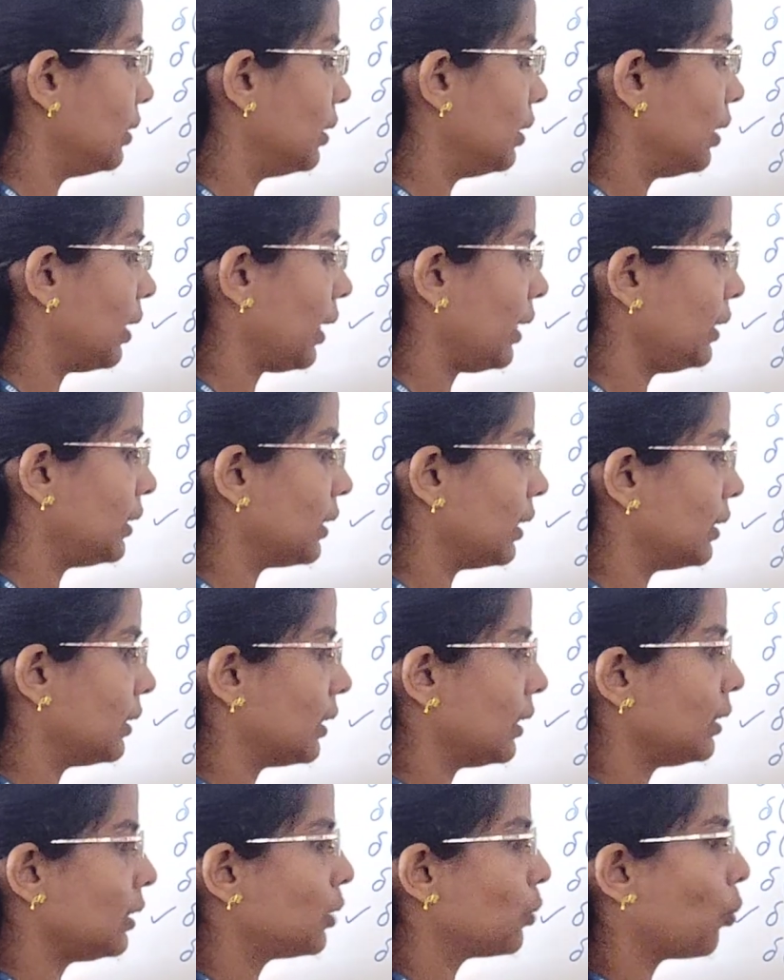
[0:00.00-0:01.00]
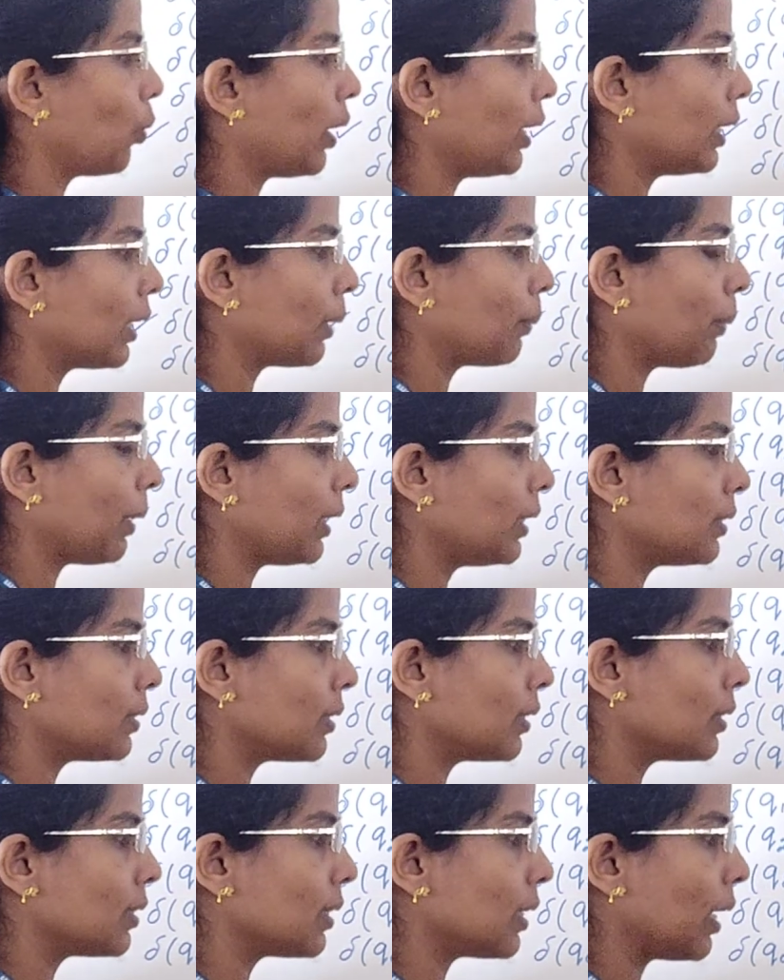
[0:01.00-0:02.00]
Right there, just Y remains
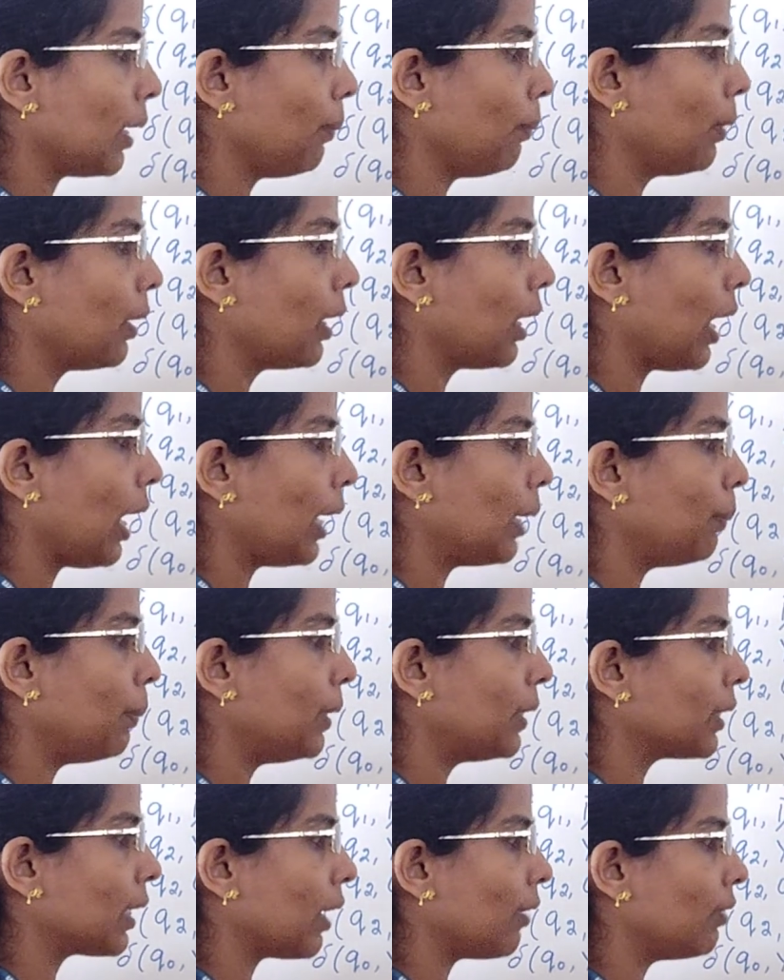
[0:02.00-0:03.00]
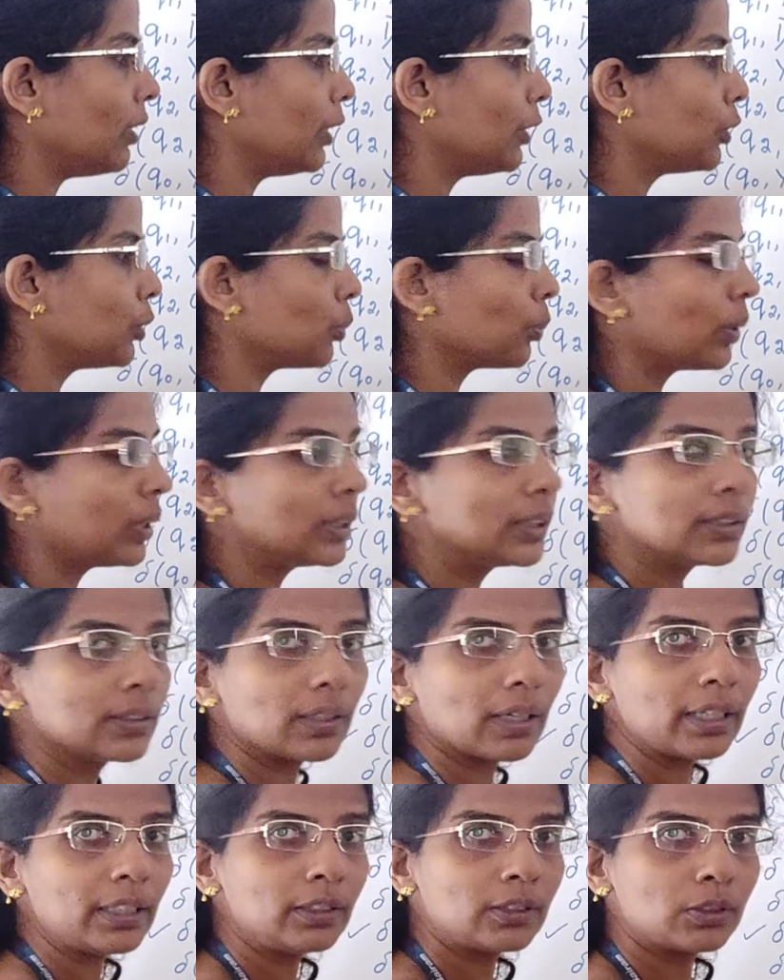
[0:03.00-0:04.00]
the same. I'll be traveling towards
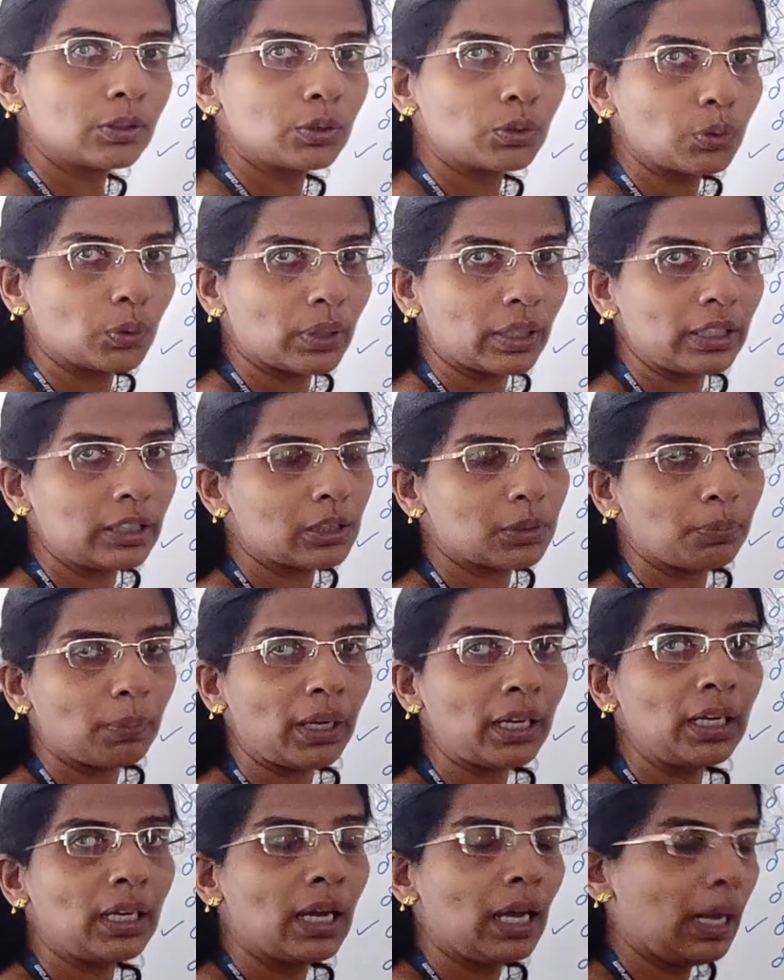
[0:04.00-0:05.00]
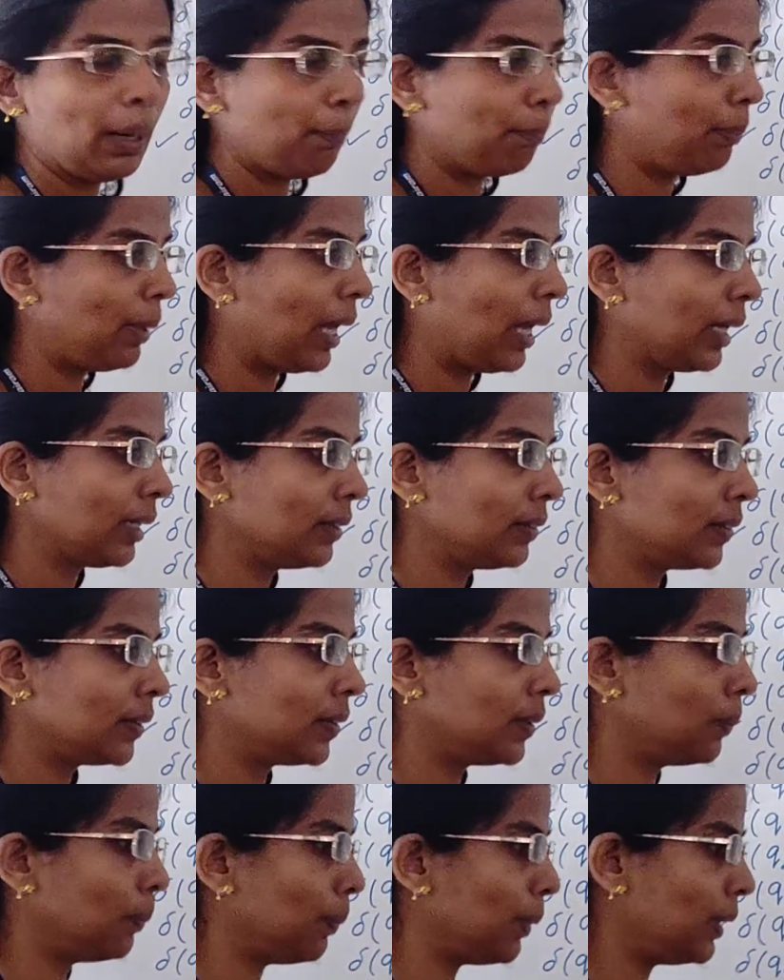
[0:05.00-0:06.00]
right to reach my blank
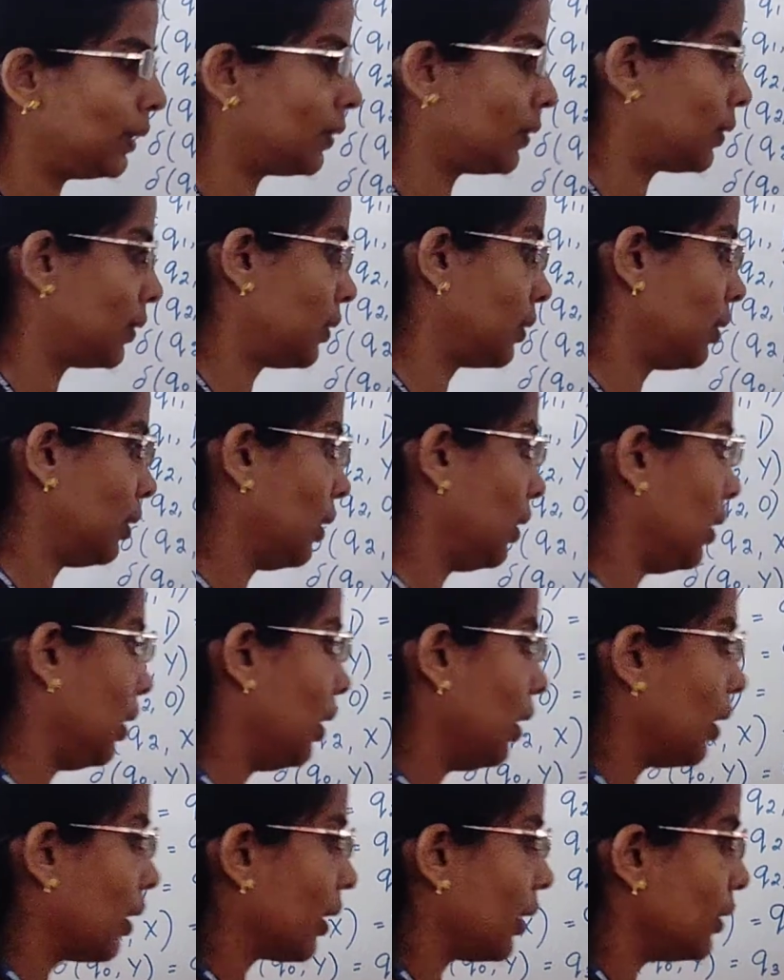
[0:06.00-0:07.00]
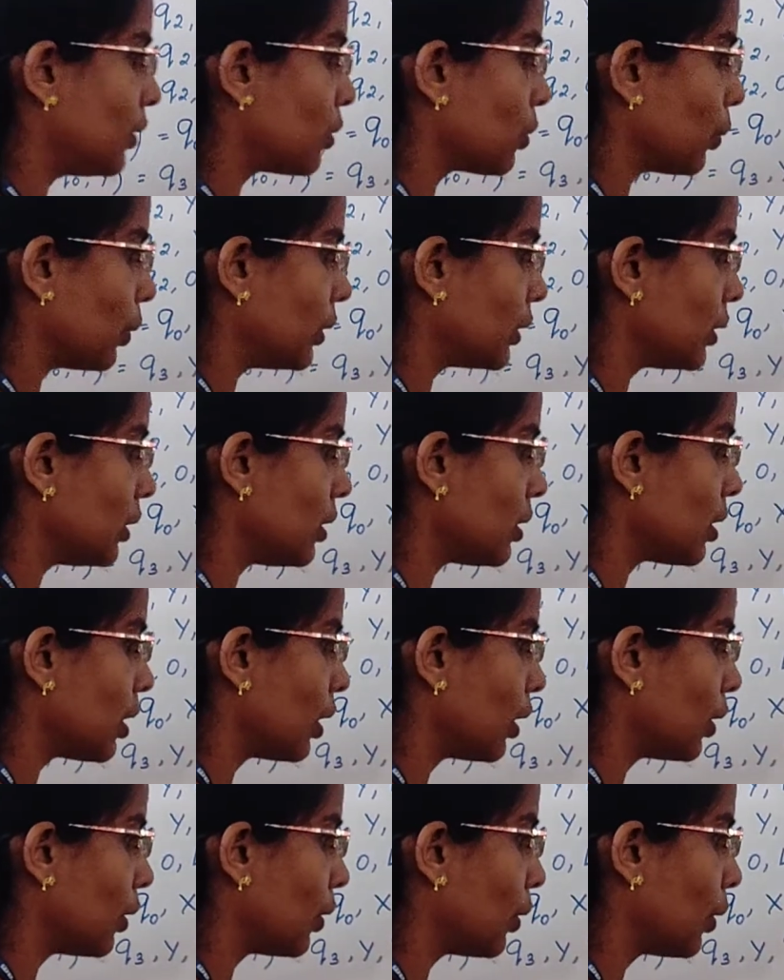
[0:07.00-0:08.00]
symbols. Right, so it
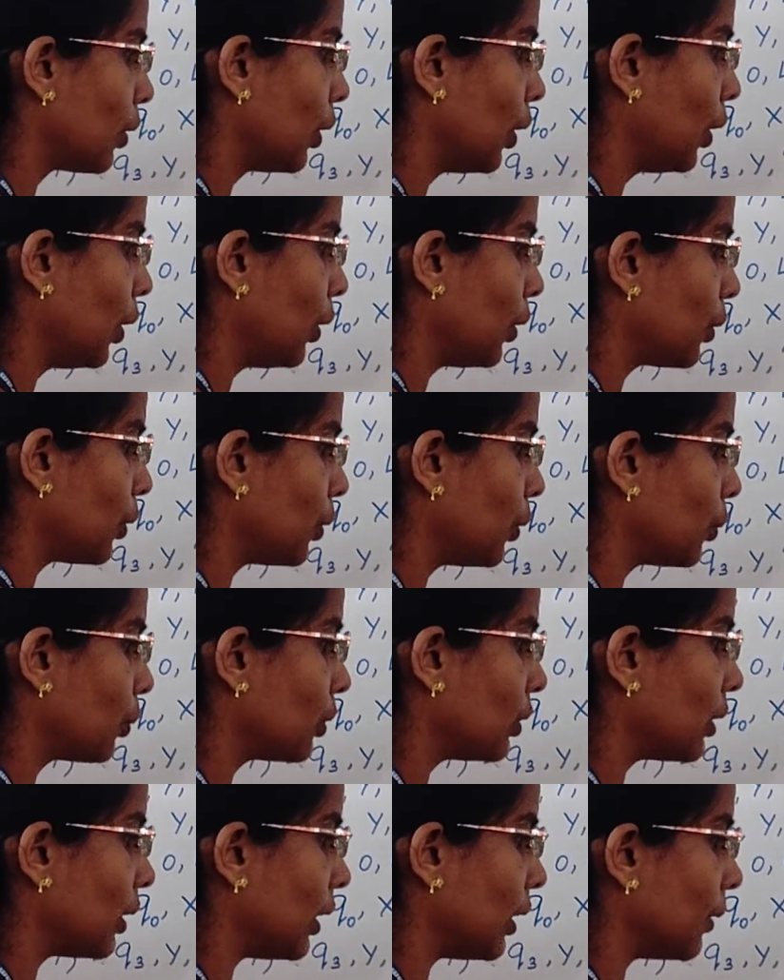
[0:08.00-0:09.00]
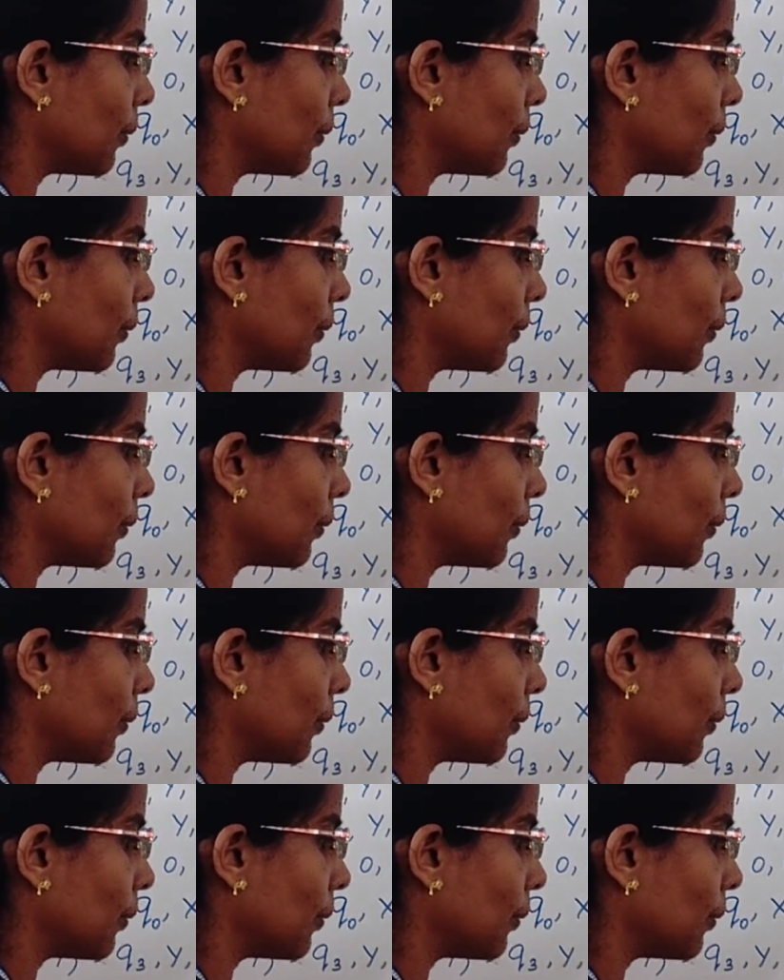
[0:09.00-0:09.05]
is Q3.